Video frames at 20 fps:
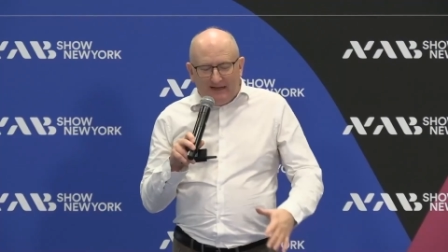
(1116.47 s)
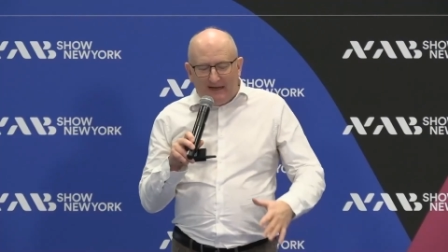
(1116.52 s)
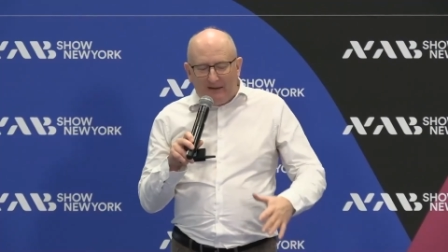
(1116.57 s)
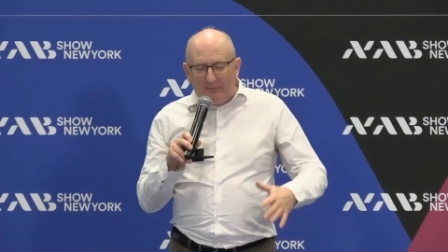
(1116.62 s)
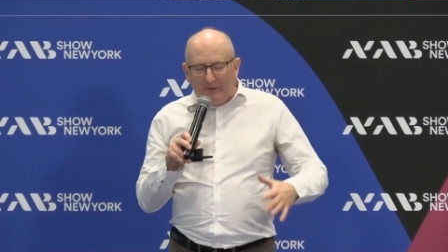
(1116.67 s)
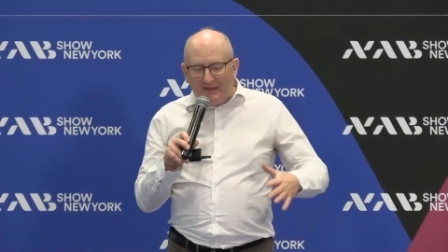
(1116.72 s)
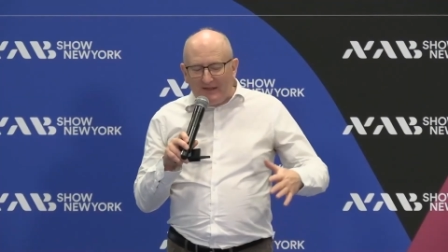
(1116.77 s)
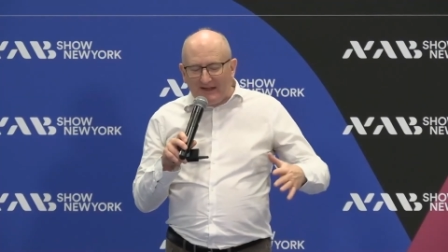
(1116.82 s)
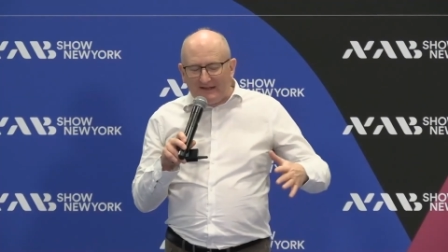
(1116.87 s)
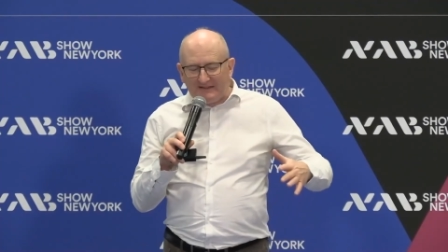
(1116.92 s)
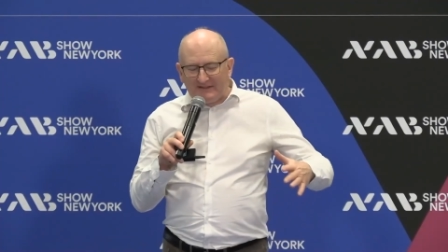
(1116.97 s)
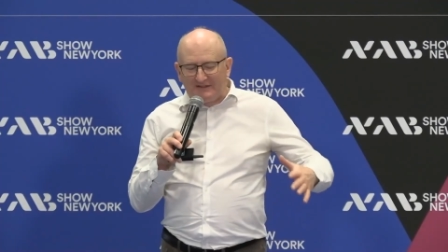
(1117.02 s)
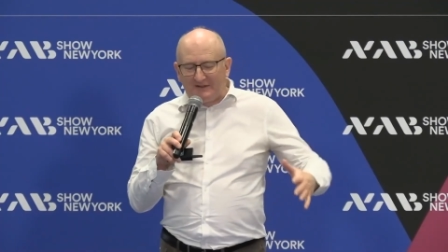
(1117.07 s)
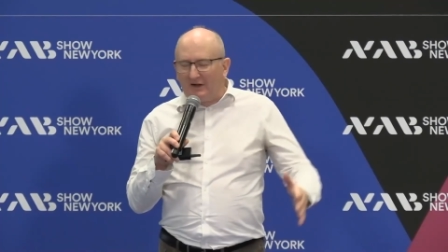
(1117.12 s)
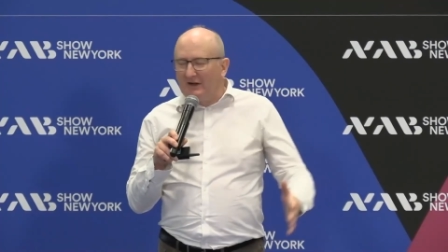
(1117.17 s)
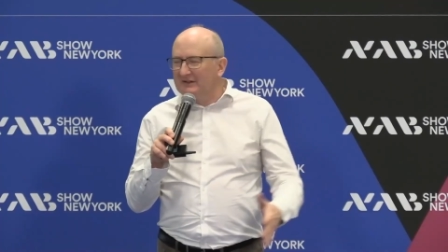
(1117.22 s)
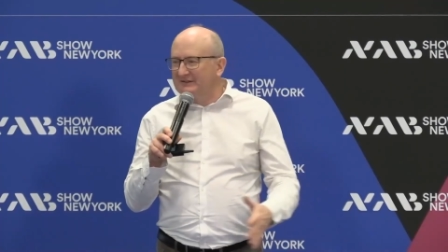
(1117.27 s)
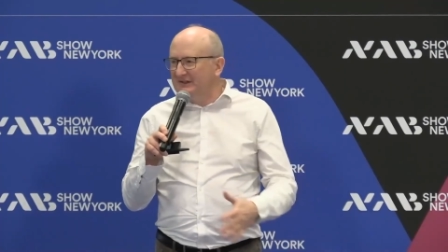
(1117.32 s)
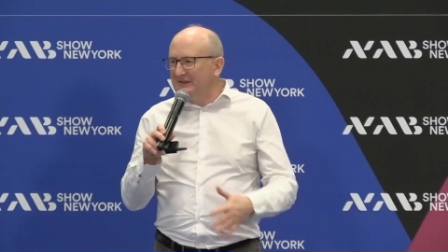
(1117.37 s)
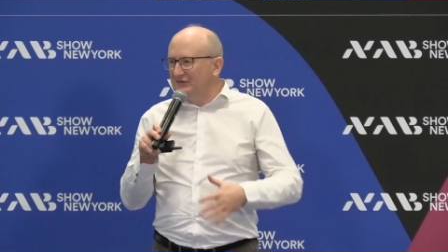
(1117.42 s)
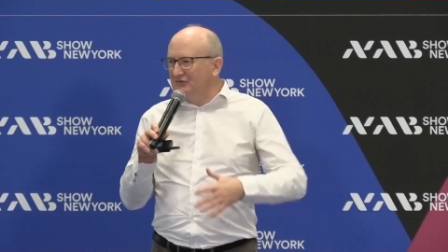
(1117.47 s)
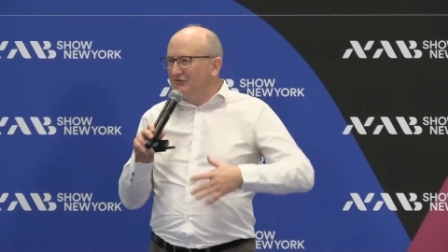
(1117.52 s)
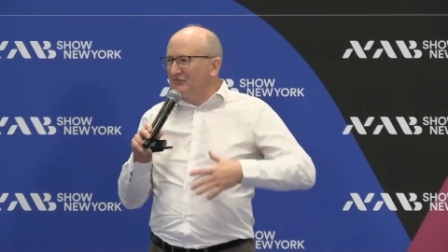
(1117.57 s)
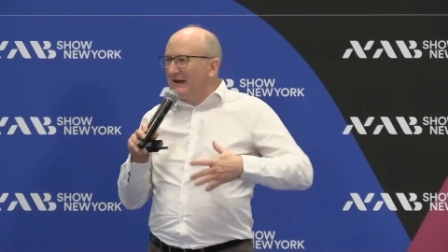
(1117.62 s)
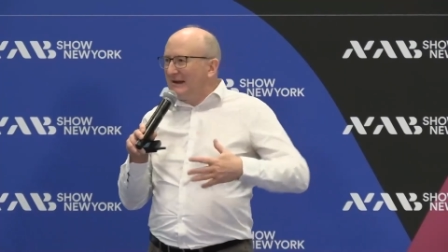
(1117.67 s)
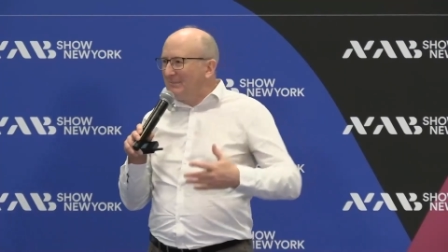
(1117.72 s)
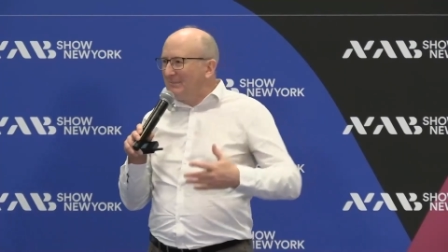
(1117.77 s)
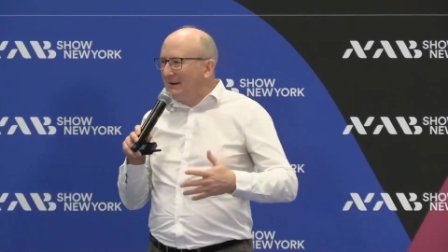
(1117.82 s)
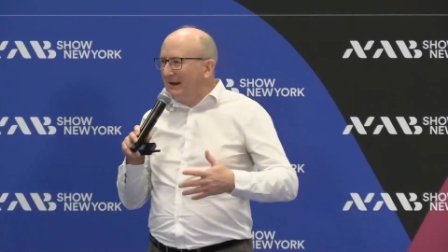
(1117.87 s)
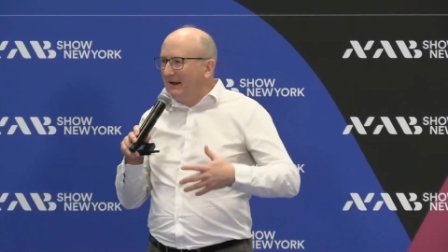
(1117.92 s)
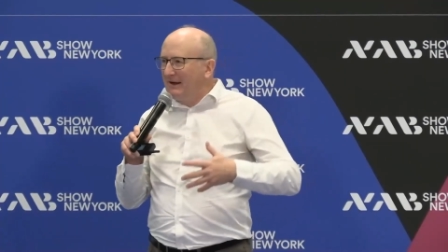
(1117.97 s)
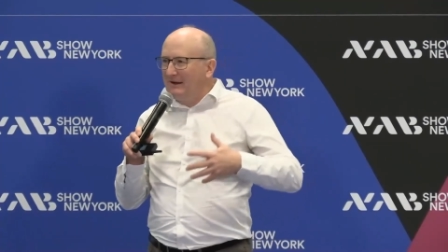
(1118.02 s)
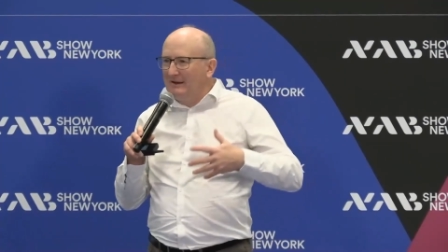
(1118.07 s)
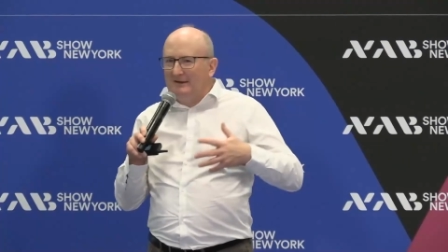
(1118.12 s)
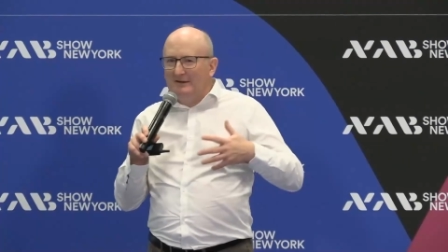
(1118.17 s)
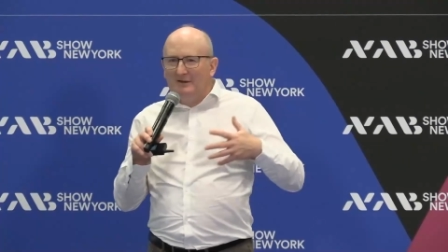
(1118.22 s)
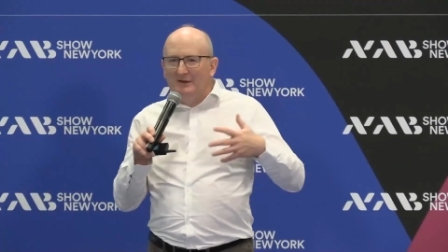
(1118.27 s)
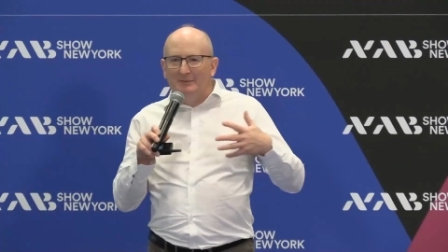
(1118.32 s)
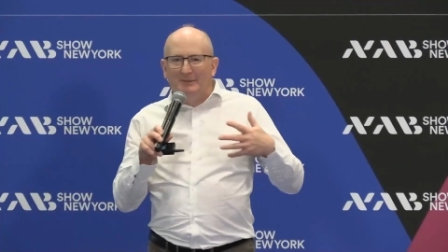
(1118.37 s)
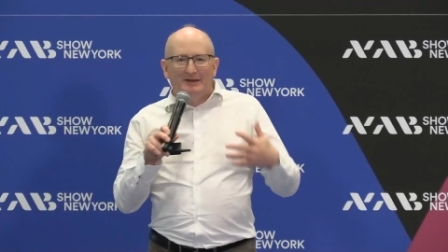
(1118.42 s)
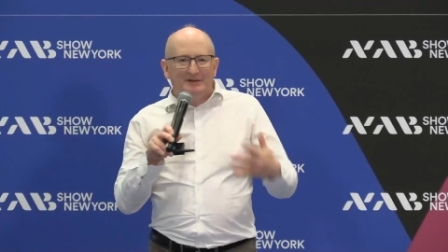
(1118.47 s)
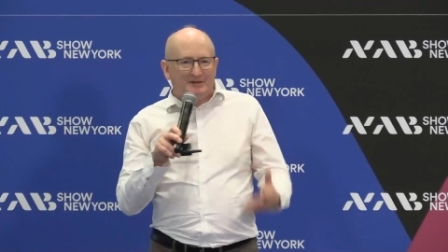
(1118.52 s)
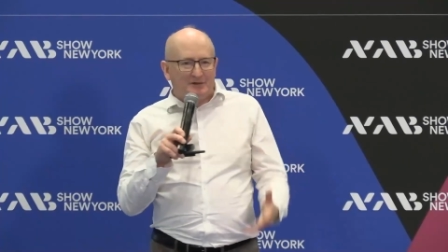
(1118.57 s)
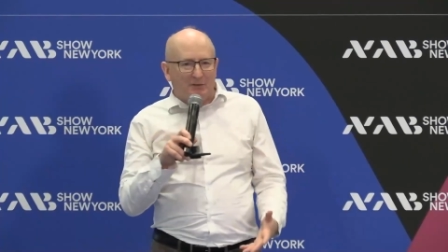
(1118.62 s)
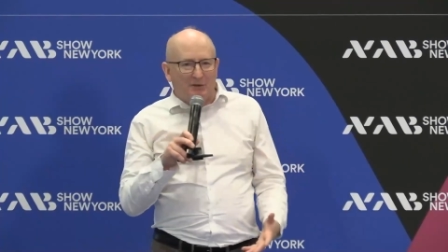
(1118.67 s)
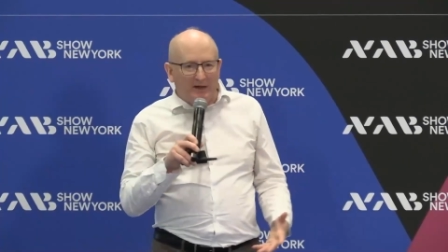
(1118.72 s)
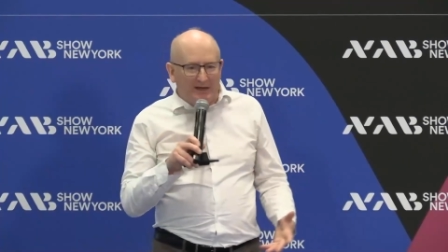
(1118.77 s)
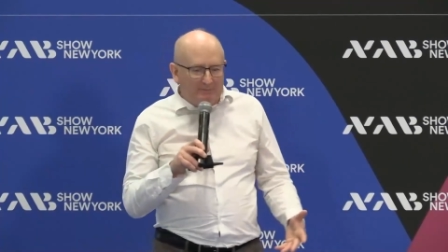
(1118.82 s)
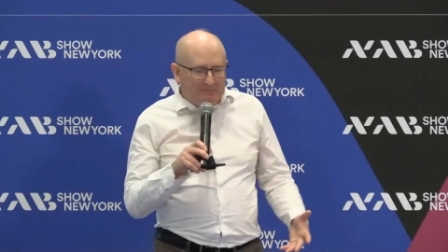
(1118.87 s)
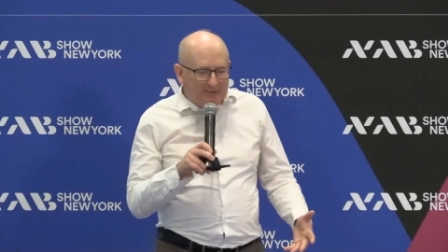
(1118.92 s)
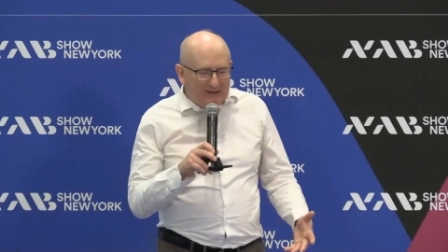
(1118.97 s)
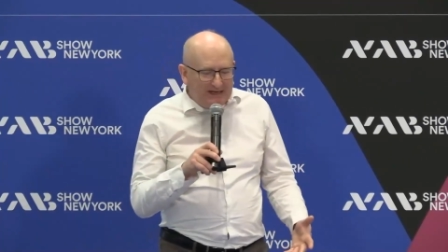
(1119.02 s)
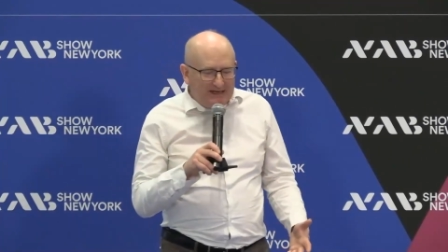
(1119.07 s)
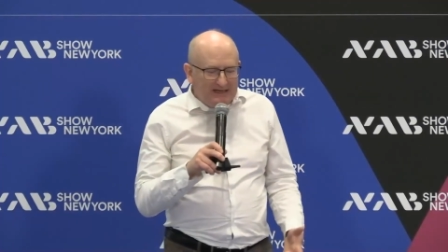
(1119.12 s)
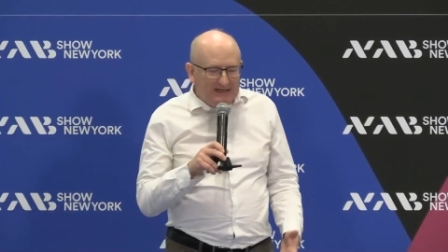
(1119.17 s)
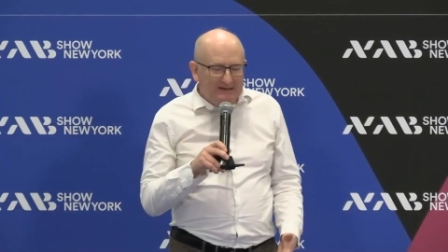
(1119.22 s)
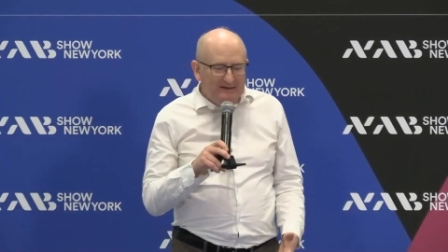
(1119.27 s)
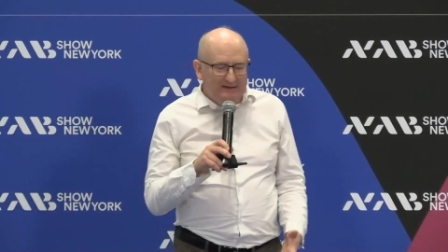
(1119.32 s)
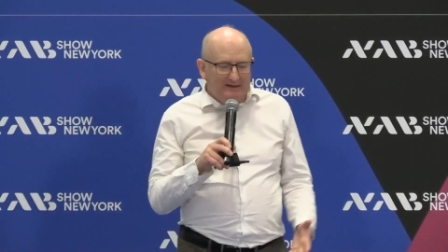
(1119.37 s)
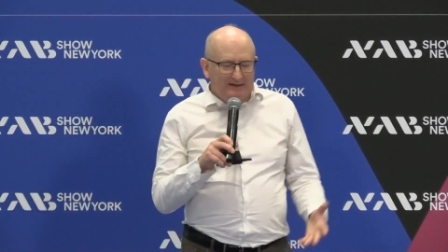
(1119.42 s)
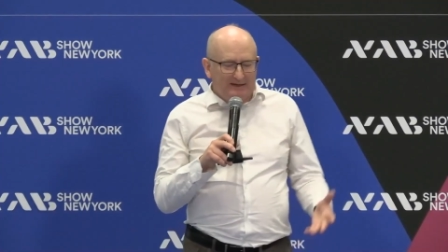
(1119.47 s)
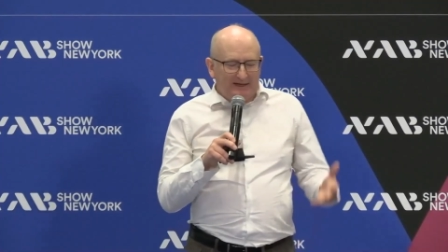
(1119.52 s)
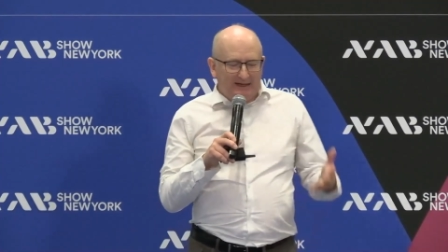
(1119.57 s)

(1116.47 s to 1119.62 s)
and we then started wrapping them into IP,